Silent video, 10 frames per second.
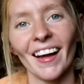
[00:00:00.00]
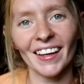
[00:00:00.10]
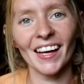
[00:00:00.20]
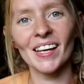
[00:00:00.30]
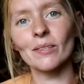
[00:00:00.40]
Hi
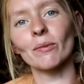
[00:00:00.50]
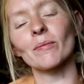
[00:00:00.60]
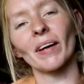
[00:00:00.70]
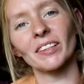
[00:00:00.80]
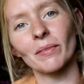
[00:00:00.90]
guys, welcome
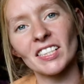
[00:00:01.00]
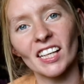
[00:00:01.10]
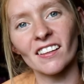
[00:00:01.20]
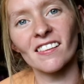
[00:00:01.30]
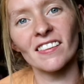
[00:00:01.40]
back to my
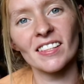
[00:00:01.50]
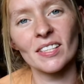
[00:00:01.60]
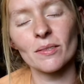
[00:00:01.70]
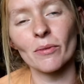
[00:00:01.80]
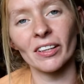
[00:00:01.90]
channel. This
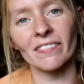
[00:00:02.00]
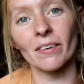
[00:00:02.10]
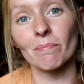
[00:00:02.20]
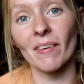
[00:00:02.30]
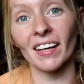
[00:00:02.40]
is Morgan
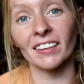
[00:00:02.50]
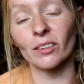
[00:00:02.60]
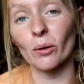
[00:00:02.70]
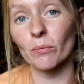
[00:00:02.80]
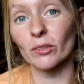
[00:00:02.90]
from My Little
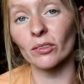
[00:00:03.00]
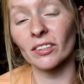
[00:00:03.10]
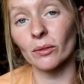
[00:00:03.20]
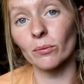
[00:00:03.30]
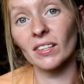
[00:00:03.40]
Homeschool
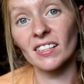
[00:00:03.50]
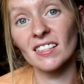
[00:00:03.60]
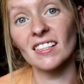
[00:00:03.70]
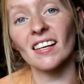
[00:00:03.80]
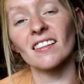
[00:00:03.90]
in the
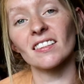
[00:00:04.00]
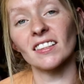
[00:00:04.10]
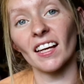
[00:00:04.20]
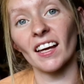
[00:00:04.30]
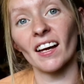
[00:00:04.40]
Woods.
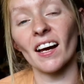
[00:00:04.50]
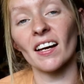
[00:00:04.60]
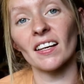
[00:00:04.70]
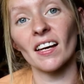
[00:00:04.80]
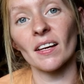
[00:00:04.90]
Today
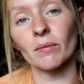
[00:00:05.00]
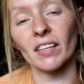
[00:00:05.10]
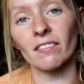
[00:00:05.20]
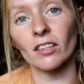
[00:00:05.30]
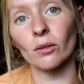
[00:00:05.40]
I am
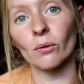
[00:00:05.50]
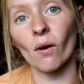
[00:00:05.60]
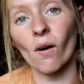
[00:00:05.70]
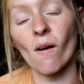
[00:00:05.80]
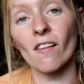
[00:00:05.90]
giving you
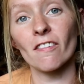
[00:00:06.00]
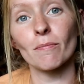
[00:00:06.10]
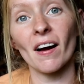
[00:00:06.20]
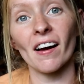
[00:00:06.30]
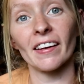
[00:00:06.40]
all of
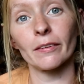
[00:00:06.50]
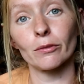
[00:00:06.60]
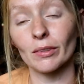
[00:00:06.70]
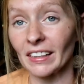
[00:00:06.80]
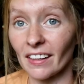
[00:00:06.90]
my
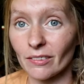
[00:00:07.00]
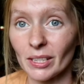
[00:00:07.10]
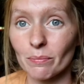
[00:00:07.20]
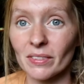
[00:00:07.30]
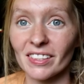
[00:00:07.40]
read aloud
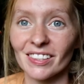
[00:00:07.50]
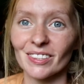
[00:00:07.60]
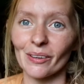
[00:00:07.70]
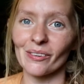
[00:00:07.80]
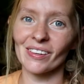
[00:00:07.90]
tips,
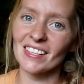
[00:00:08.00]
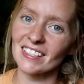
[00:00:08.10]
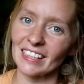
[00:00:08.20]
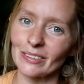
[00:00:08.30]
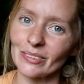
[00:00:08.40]
so
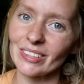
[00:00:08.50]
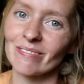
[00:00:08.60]
stay tuned.